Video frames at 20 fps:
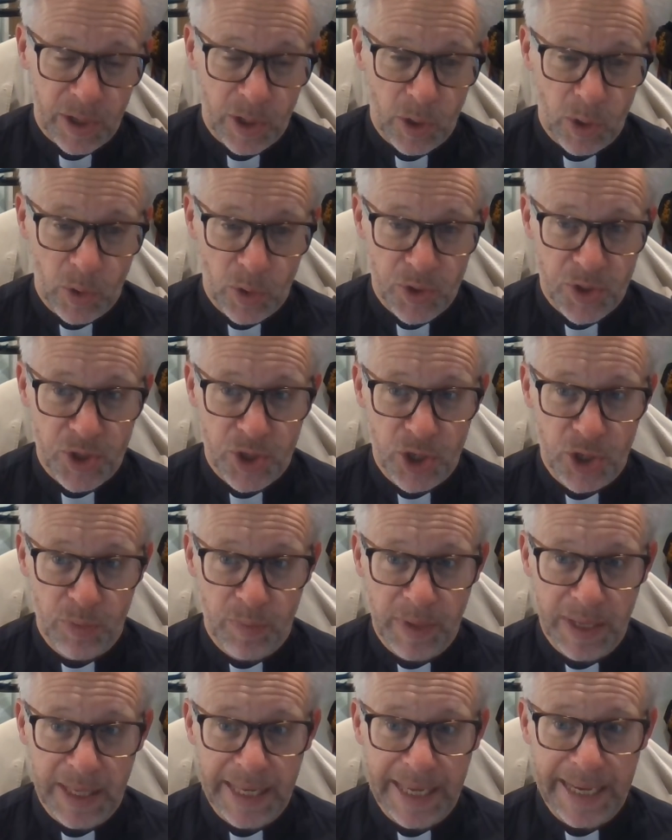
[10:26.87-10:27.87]
Lord's
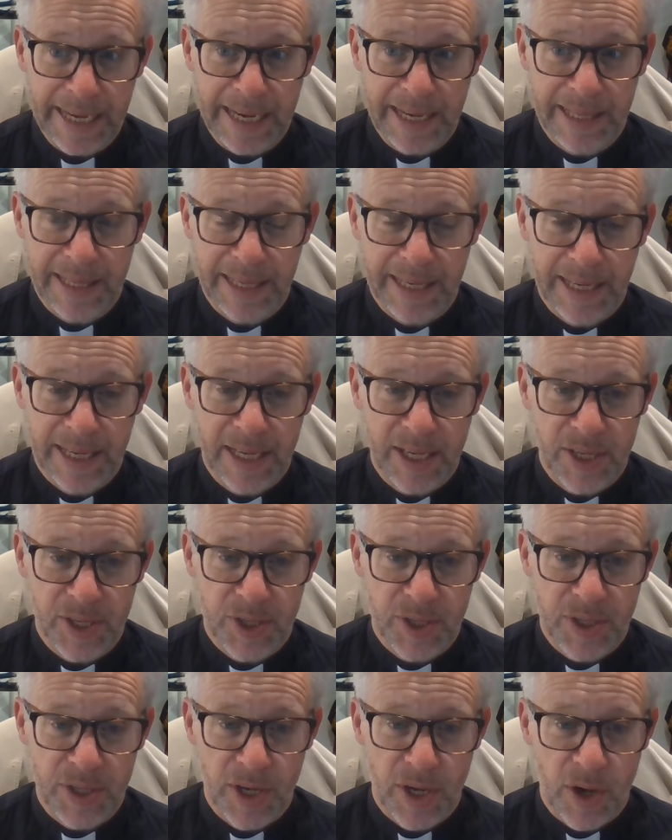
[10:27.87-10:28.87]
Jubilee, I think
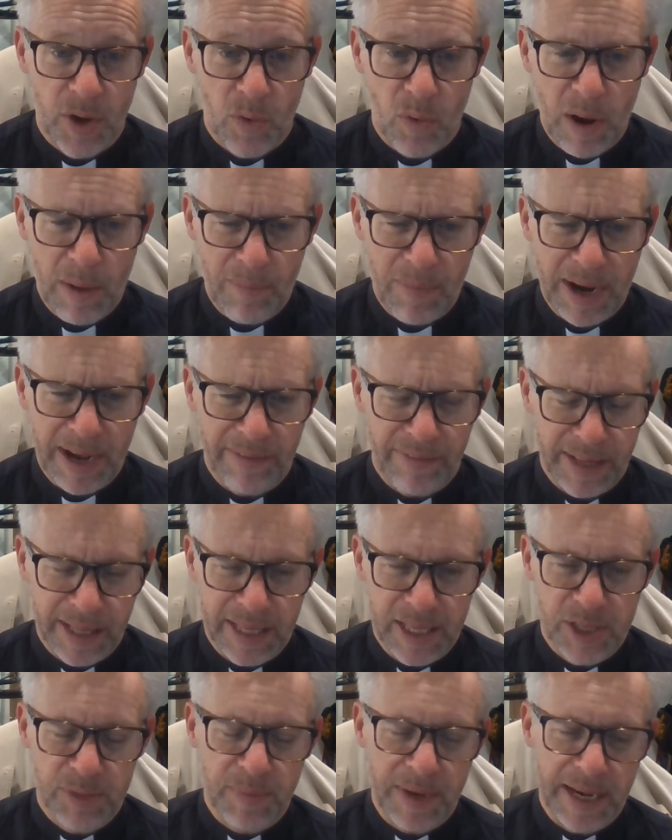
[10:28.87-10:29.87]
is one way of at
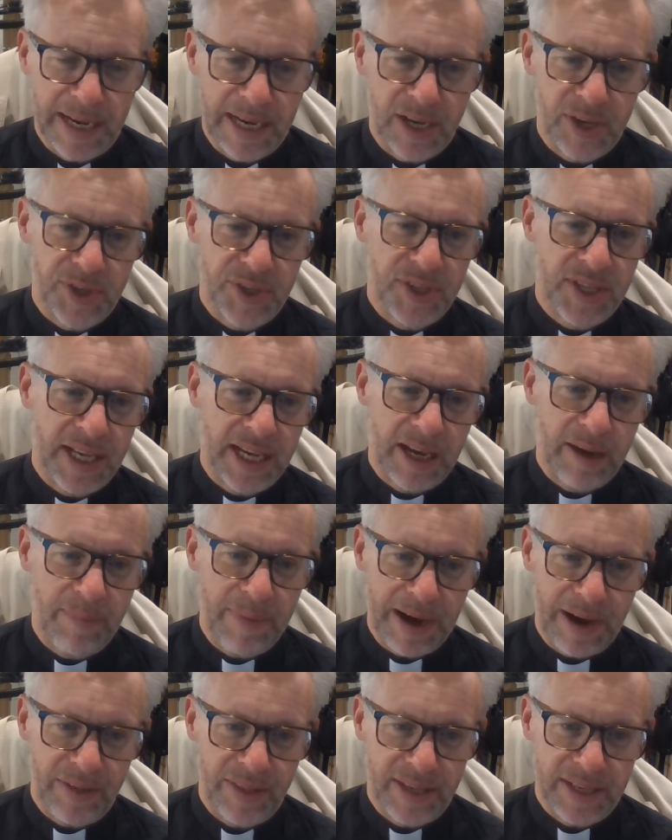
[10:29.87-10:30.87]
least making us think
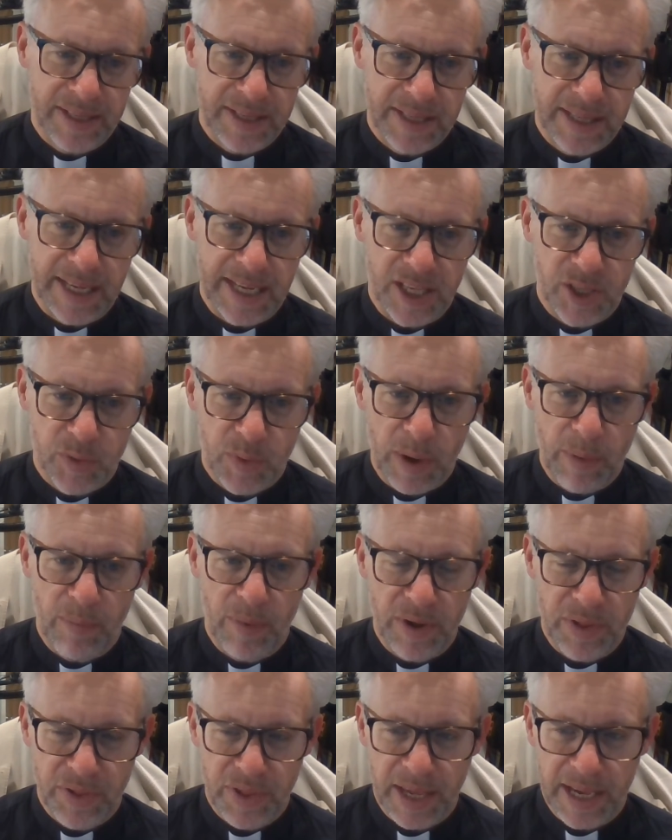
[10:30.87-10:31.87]
about these things when
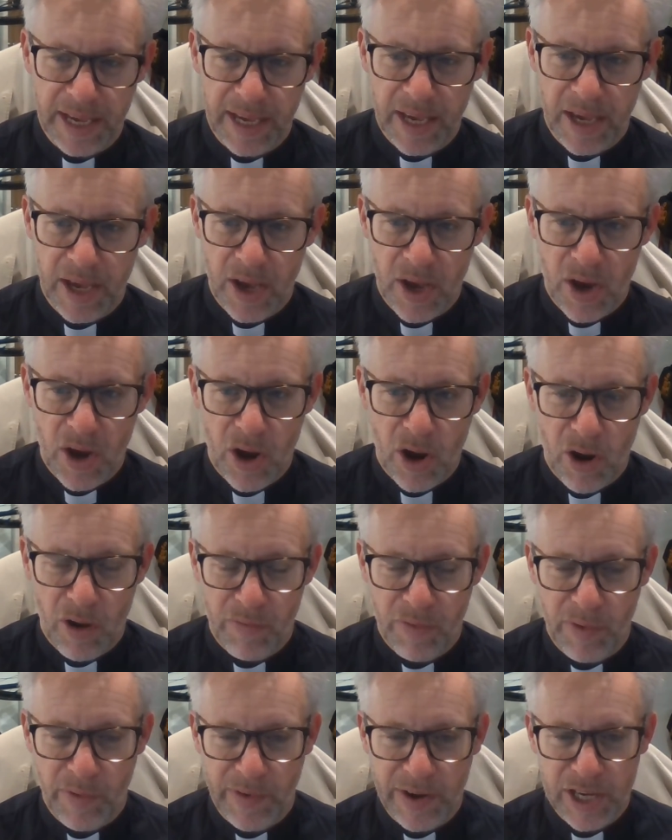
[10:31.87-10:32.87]
we think
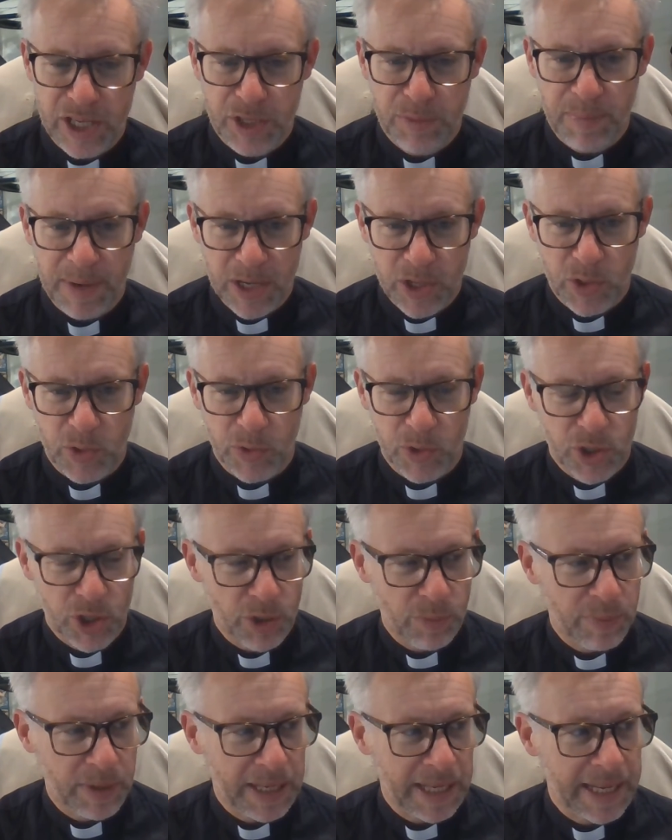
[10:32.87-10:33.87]
of the very special
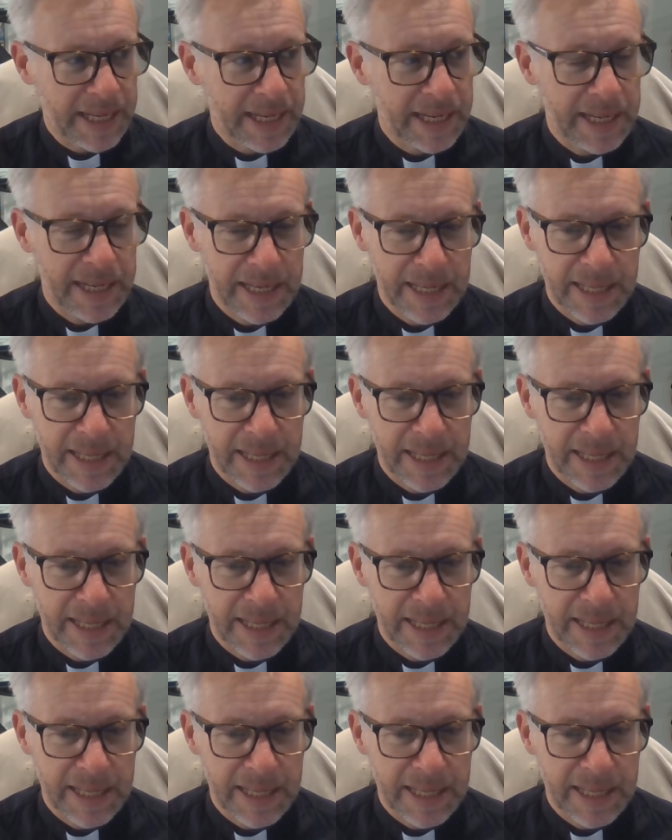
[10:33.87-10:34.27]
Jubilee